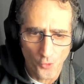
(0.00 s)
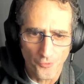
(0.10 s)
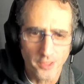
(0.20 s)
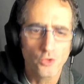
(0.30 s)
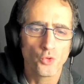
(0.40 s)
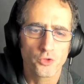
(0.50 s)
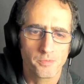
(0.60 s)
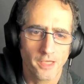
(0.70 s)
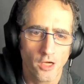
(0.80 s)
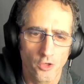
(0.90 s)
very cool to
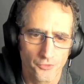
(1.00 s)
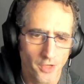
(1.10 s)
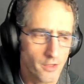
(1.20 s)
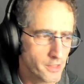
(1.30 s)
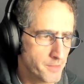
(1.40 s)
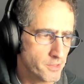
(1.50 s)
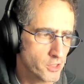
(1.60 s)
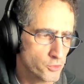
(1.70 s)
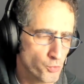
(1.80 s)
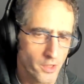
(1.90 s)
play horizontally
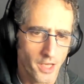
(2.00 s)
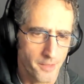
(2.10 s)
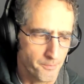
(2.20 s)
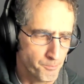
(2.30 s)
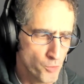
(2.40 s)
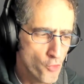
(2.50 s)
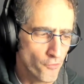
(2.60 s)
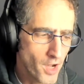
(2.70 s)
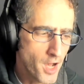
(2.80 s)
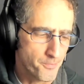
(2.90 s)
because when I move
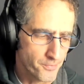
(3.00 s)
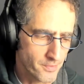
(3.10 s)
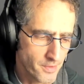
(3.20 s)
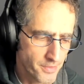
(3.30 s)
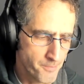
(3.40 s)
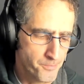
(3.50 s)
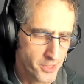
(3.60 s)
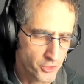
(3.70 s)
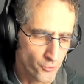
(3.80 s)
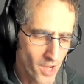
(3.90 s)
up, the
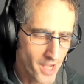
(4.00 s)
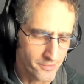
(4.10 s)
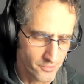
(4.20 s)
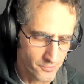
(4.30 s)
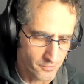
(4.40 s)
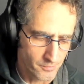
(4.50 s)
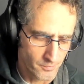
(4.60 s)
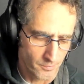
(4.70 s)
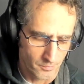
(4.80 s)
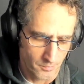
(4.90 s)
pitch rises.
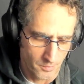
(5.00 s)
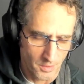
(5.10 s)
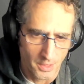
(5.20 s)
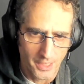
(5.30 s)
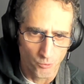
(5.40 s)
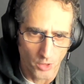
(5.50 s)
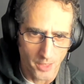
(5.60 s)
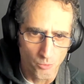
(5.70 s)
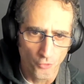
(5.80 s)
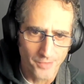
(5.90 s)
When I
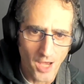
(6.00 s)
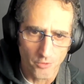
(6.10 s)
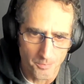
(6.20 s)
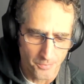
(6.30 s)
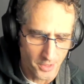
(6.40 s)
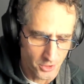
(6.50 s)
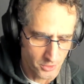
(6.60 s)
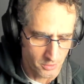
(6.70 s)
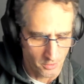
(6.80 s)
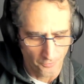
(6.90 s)
move down, the
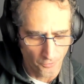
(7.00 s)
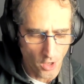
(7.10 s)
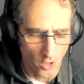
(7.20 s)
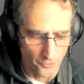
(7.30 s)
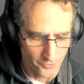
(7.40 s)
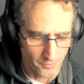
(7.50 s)
pitch falls.